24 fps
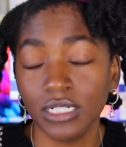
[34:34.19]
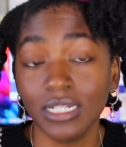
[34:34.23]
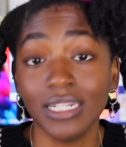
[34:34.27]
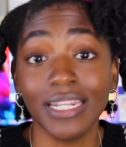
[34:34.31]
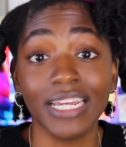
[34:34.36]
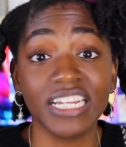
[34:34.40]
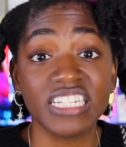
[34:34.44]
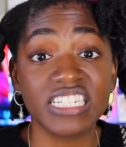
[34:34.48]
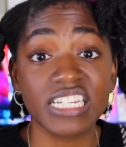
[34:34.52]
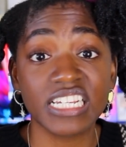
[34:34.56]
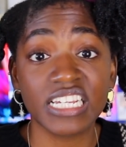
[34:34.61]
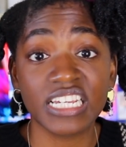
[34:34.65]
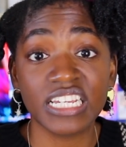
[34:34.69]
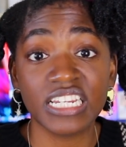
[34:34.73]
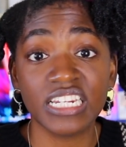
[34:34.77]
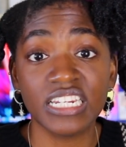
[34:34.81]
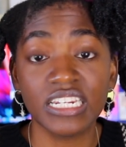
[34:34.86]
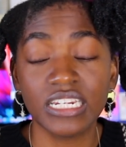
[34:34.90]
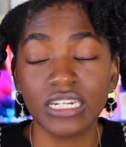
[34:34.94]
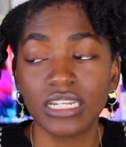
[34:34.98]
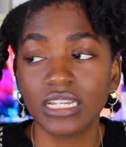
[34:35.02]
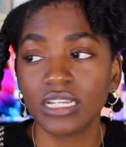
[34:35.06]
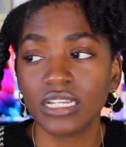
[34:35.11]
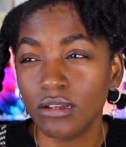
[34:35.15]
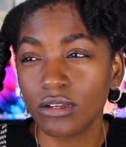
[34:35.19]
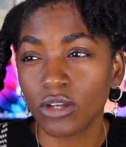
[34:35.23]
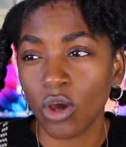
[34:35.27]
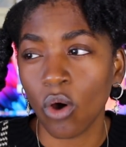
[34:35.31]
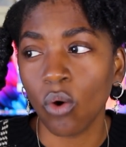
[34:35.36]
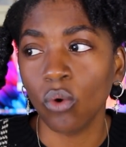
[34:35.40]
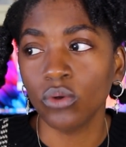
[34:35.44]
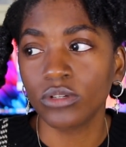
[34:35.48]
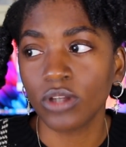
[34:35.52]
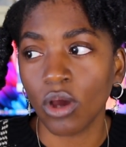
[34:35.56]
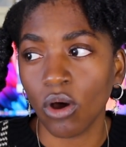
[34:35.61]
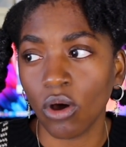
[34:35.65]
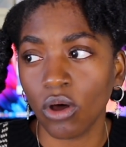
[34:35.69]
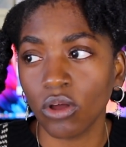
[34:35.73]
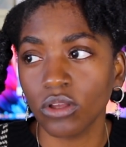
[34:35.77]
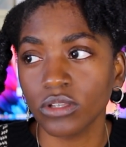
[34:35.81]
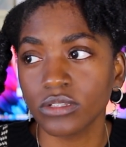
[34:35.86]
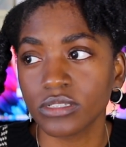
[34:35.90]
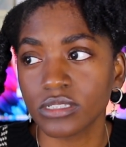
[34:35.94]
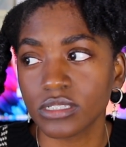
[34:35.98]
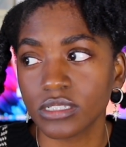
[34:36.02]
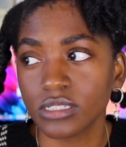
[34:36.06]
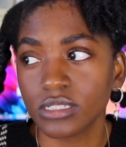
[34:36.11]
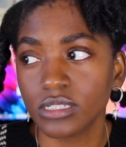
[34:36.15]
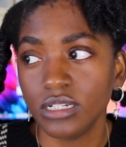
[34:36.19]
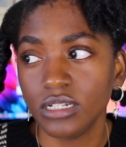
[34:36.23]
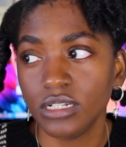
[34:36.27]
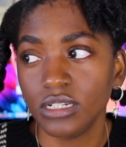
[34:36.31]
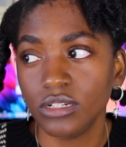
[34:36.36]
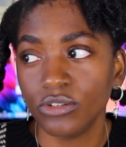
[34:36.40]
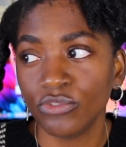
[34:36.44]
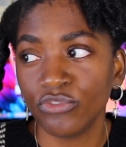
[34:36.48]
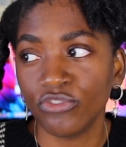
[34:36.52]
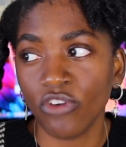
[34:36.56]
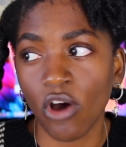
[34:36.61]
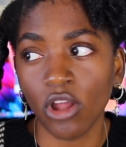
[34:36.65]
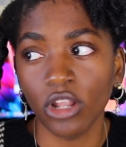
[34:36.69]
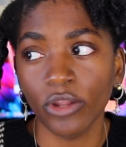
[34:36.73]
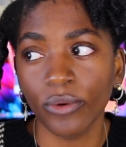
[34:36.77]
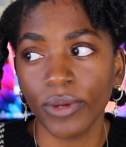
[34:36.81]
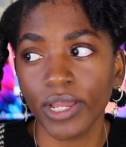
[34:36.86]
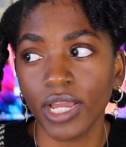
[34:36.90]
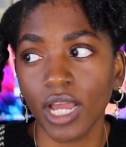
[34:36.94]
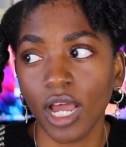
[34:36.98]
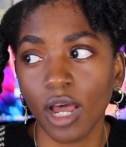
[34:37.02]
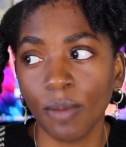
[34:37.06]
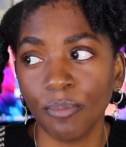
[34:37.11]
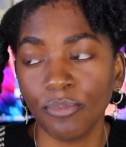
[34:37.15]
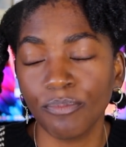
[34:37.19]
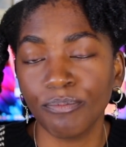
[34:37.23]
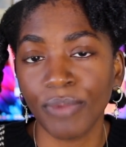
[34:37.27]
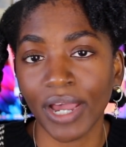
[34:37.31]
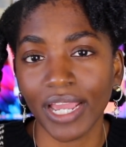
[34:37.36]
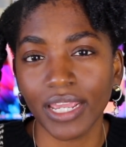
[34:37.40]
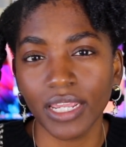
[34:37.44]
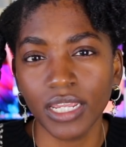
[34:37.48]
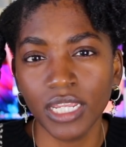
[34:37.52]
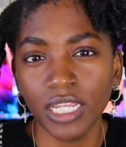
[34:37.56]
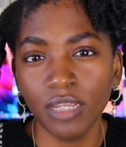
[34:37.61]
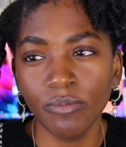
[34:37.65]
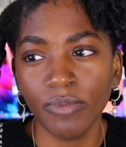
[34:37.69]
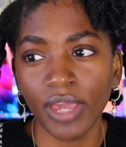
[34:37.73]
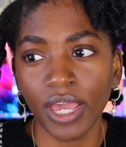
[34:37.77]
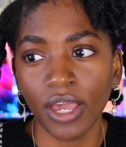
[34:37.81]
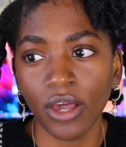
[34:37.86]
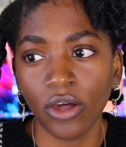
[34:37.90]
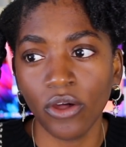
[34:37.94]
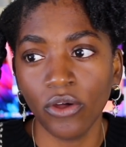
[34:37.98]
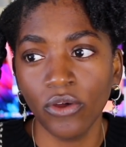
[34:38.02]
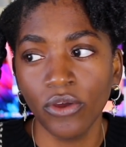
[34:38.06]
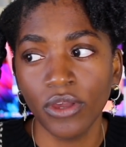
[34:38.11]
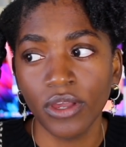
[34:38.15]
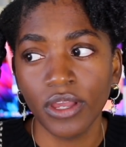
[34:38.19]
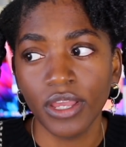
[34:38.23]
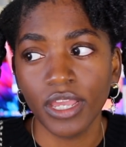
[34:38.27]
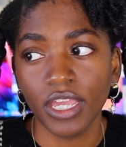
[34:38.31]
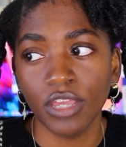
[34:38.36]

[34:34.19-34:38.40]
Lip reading: LinkedIn, cold calls, following up by email.